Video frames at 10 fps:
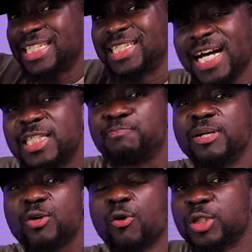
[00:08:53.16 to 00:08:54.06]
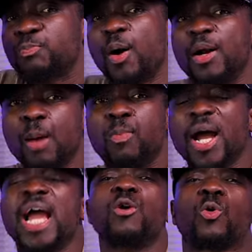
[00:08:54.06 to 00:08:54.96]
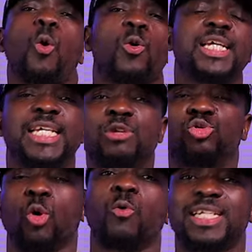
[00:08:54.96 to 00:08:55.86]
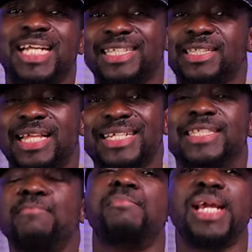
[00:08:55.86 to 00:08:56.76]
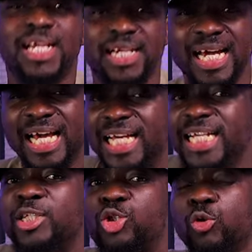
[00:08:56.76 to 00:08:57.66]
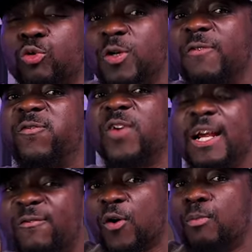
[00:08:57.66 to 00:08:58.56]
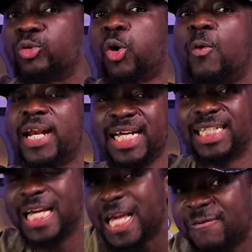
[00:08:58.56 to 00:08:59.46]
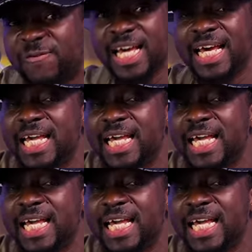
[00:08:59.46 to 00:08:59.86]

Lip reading: Just because Burna Boy and Co didn't do it, that doesn't mean he should refrain from doing it if